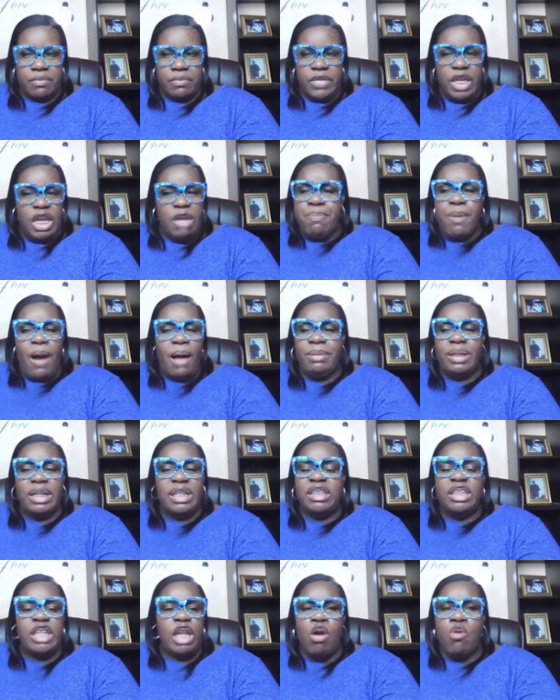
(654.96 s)
He probably
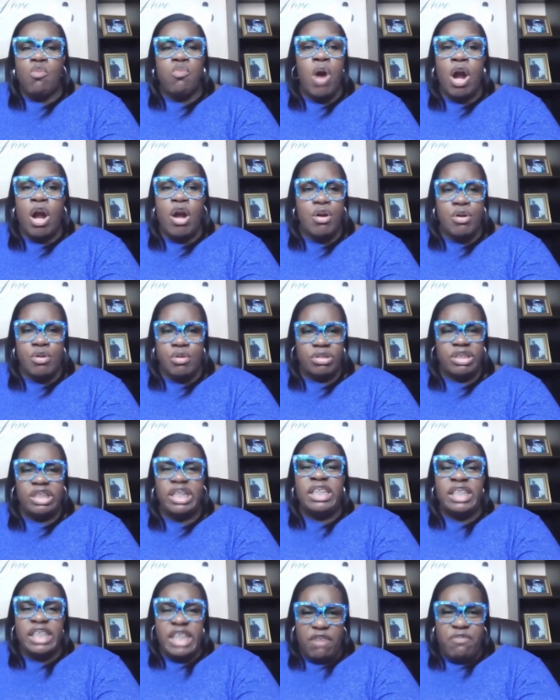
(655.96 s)
didn't say a word.
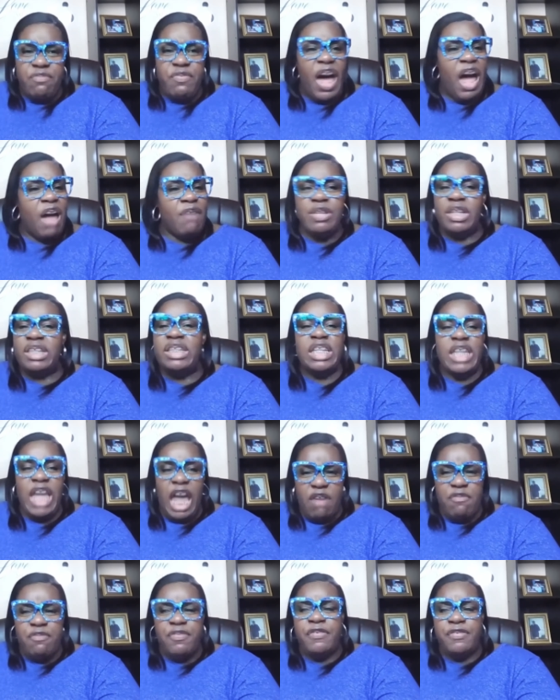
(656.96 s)
She said five years, he
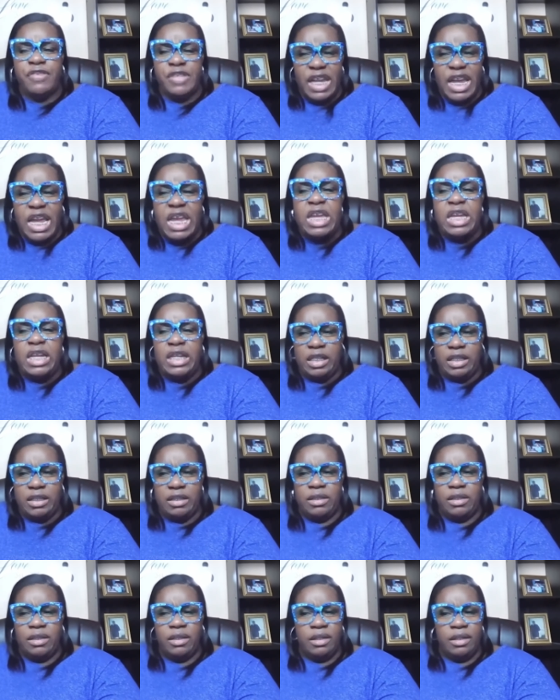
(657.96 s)
gave 15
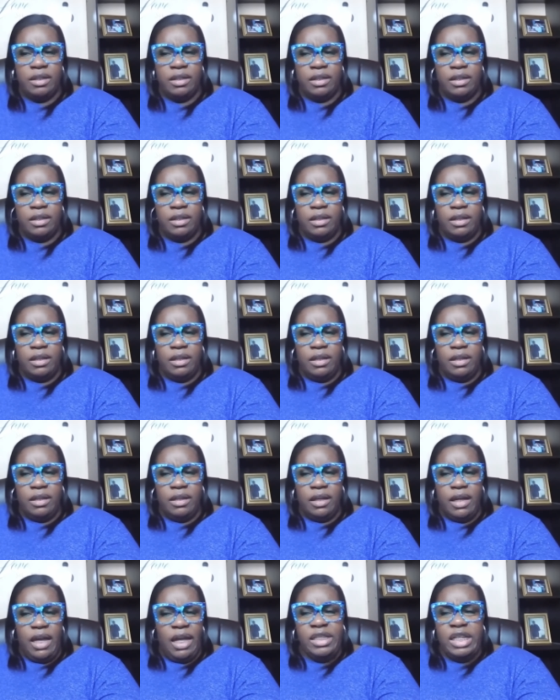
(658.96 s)

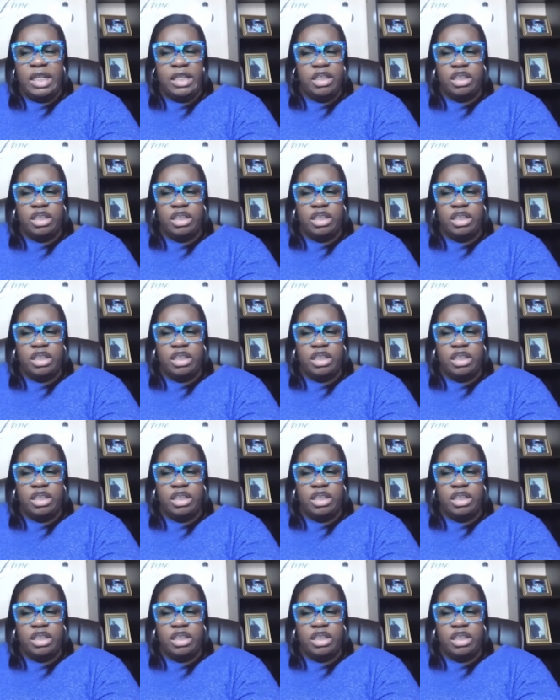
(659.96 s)
and didn't